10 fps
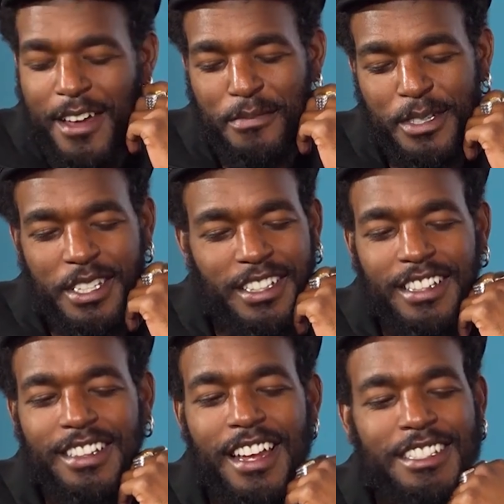ah,
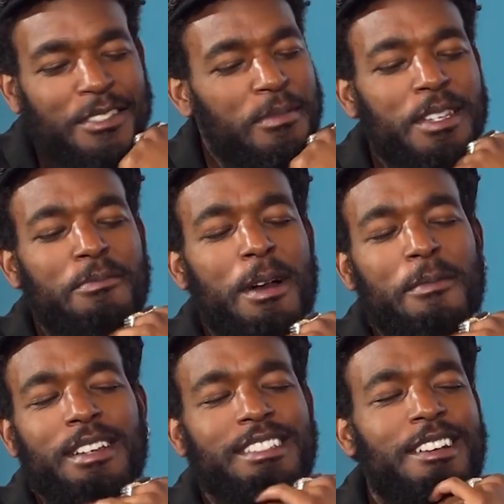particularly like to be sense. by
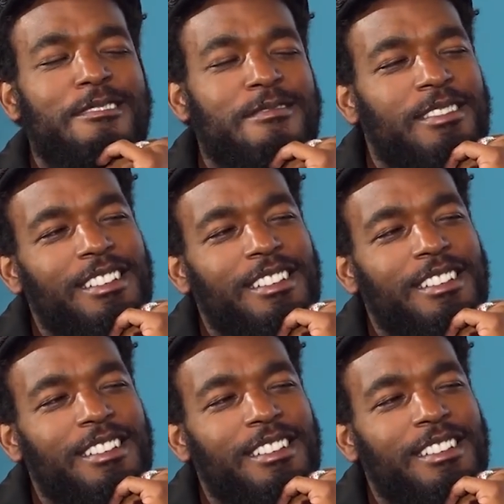myself.